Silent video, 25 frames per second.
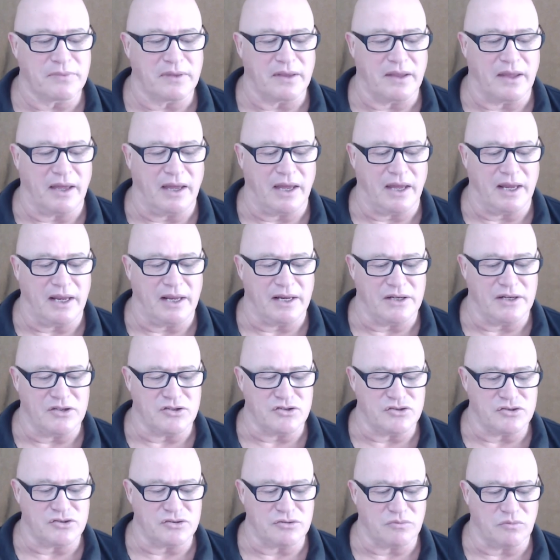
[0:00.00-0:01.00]

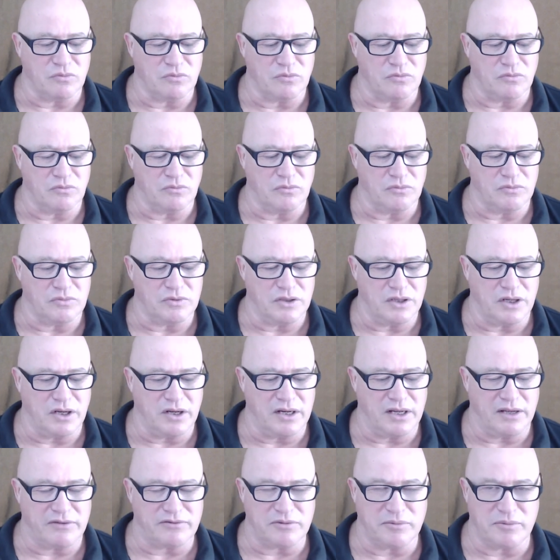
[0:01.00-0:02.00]
And you
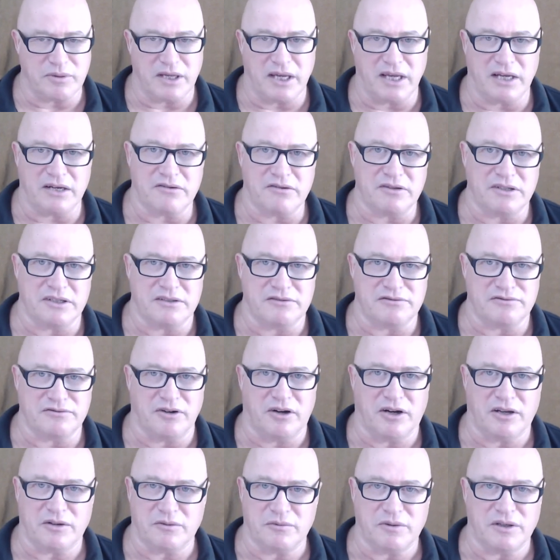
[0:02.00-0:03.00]
don't have to be angry to
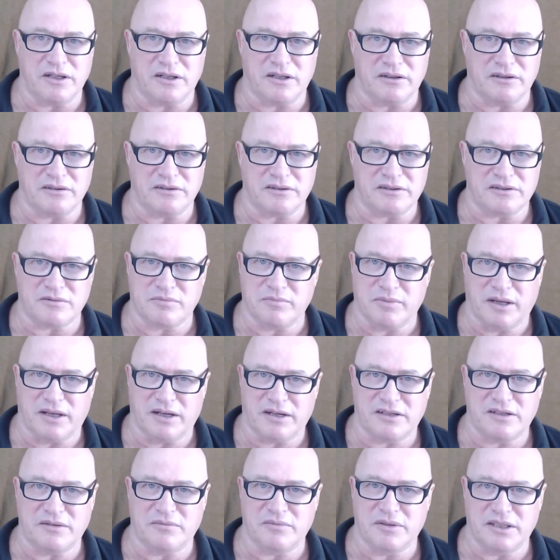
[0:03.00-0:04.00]
fight well. It's
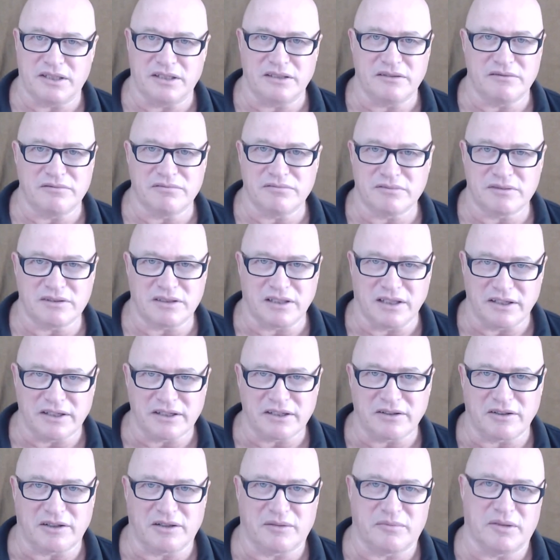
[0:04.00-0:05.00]
better to be
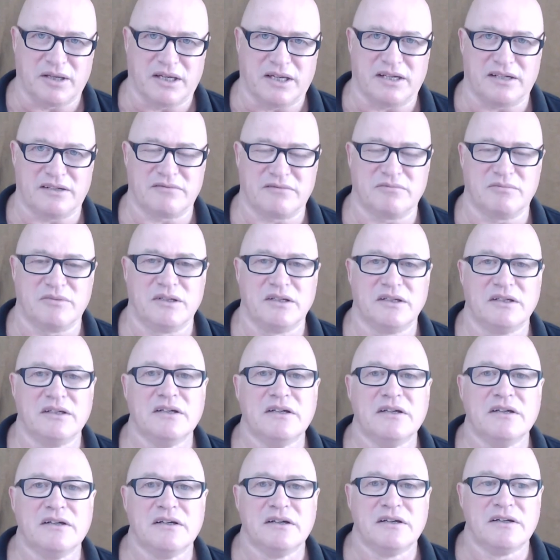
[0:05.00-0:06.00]
clinical about it.
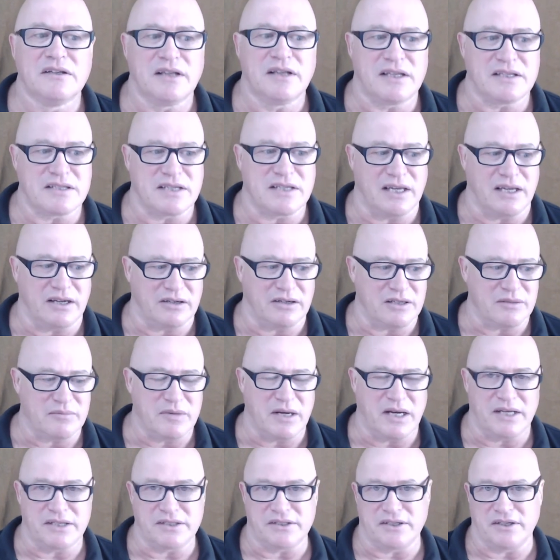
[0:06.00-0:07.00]
That's how
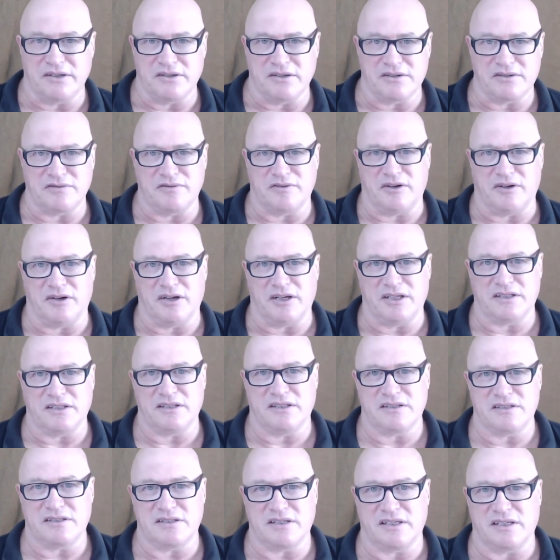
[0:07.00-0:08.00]
commandos fight.
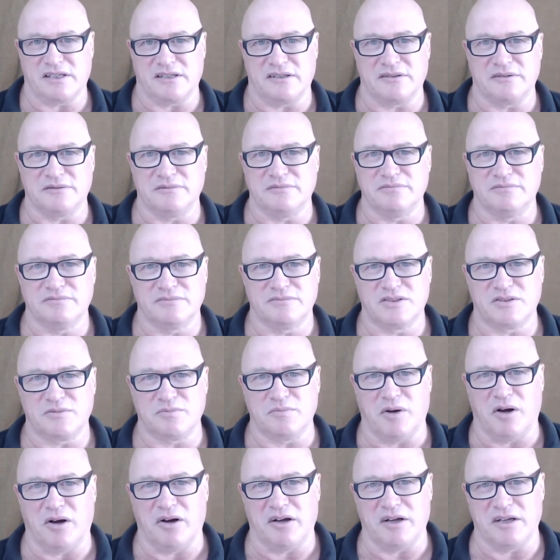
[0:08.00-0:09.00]
That's how
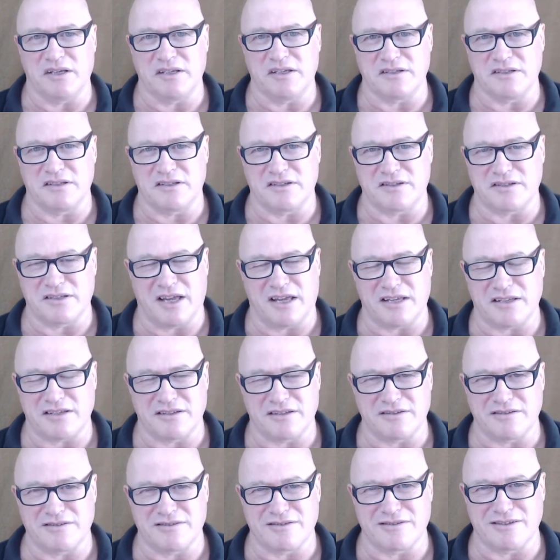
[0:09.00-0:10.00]
spies and
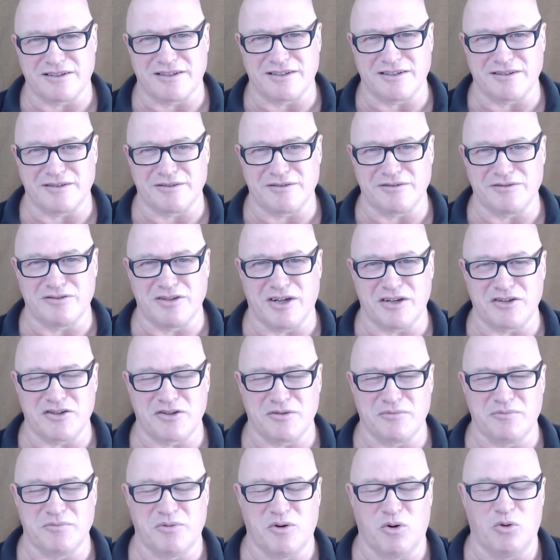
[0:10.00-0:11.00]
assassins, you know,
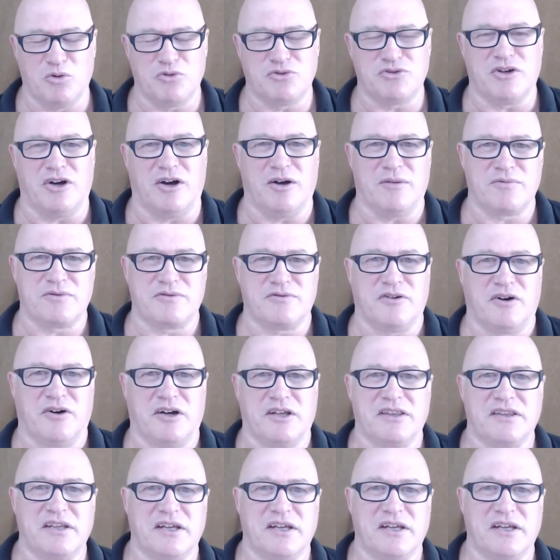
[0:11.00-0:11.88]
Jason Bourne types fight.